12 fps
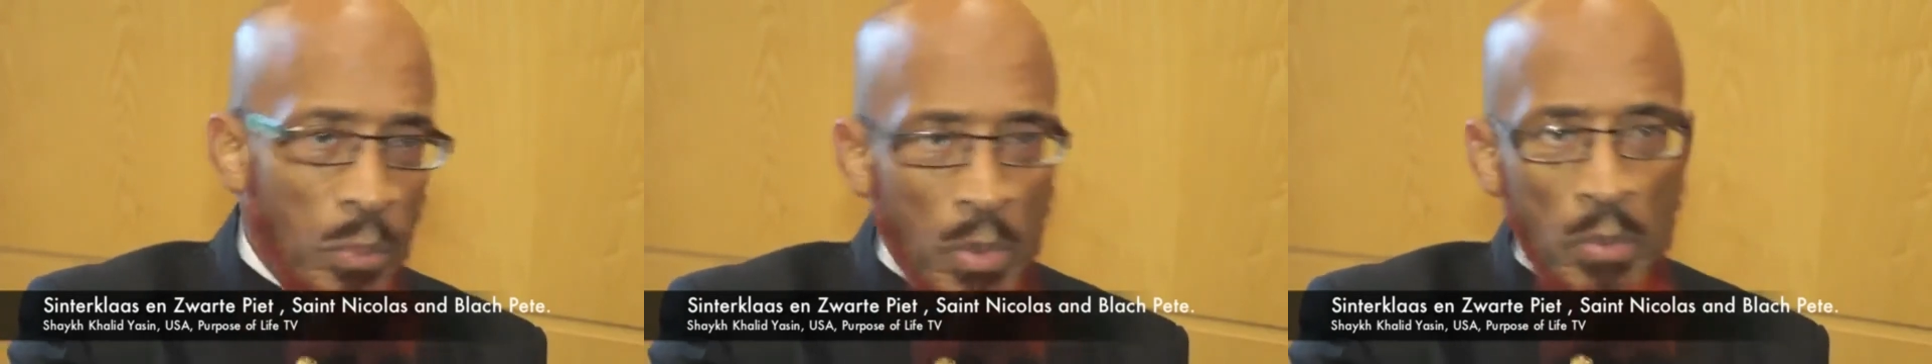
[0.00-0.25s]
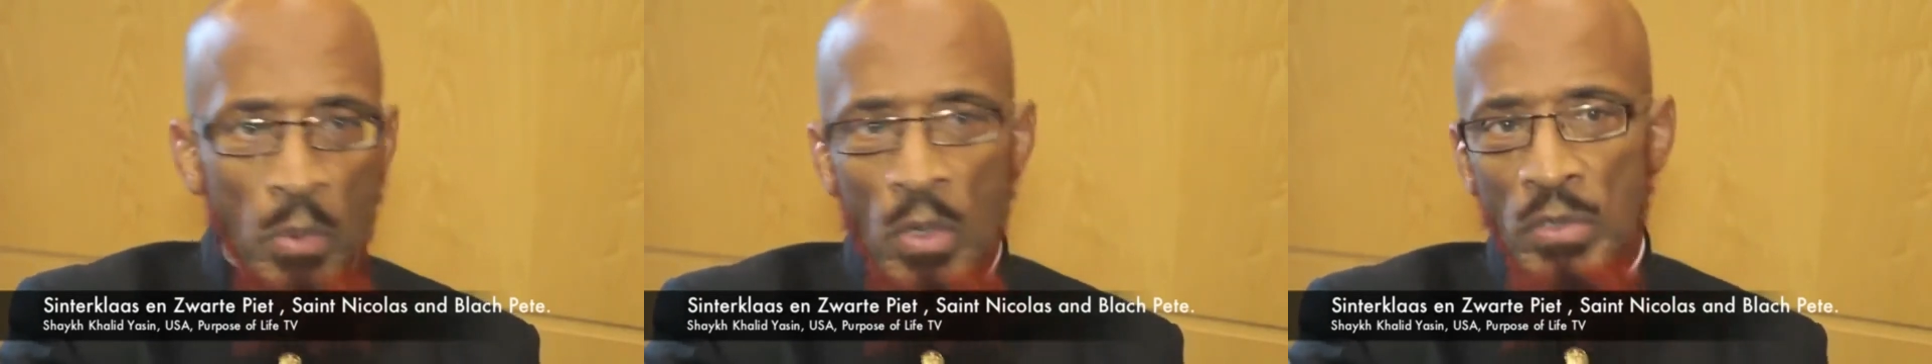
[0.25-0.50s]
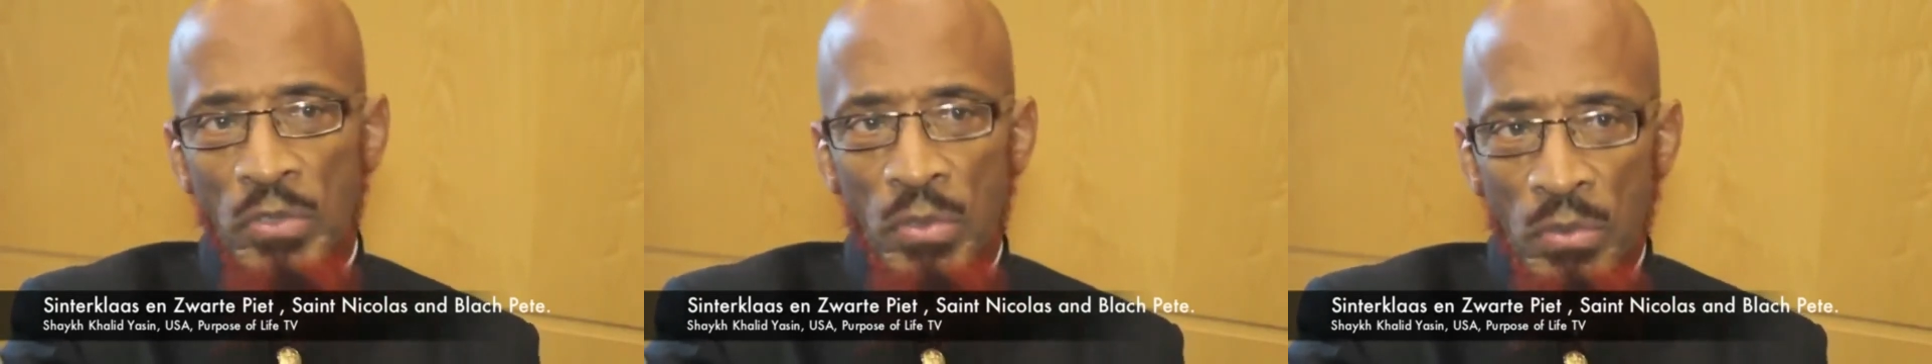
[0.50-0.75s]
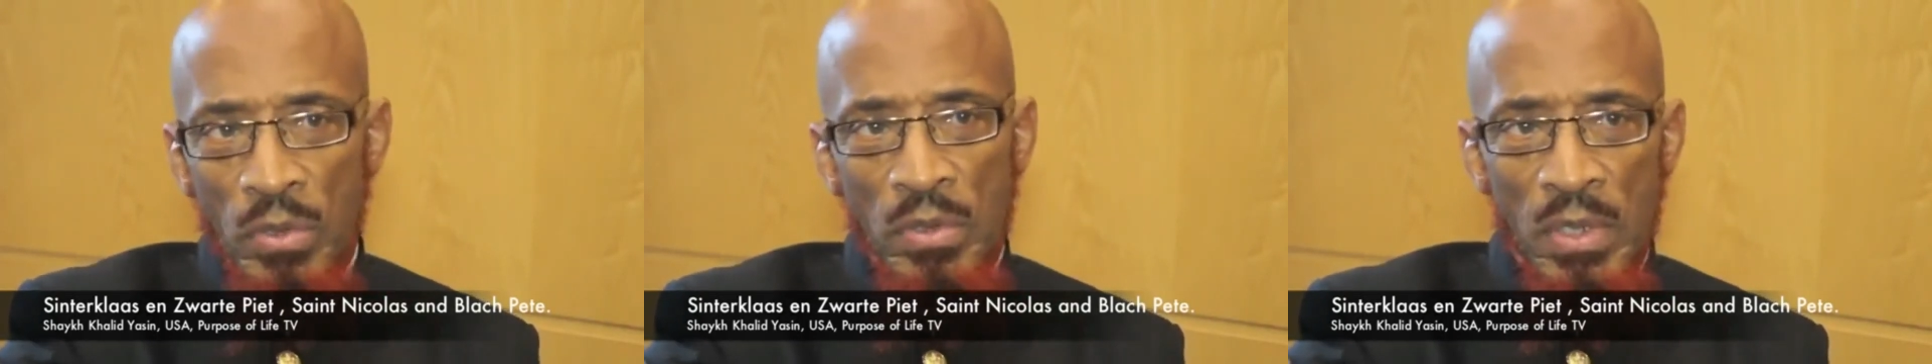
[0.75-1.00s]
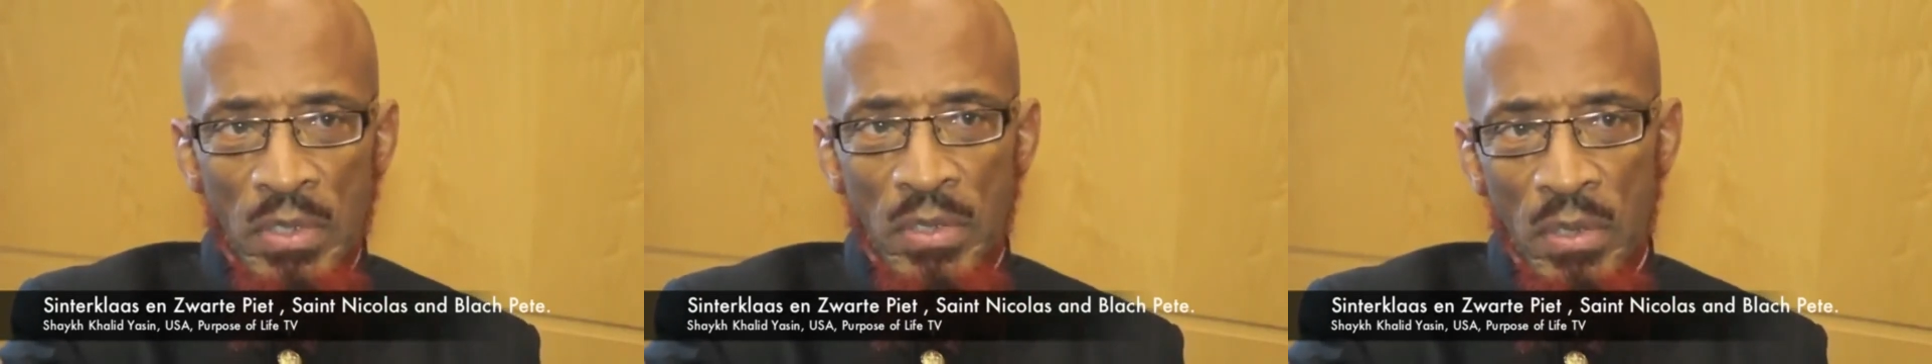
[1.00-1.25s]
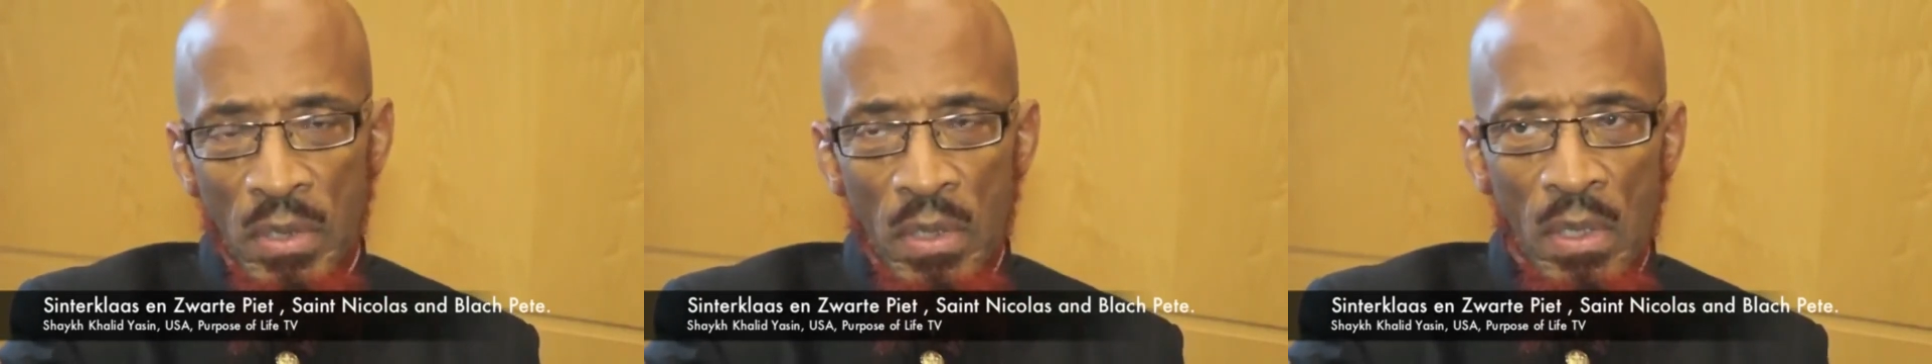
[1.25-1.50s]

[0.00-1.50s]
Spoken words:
we were to just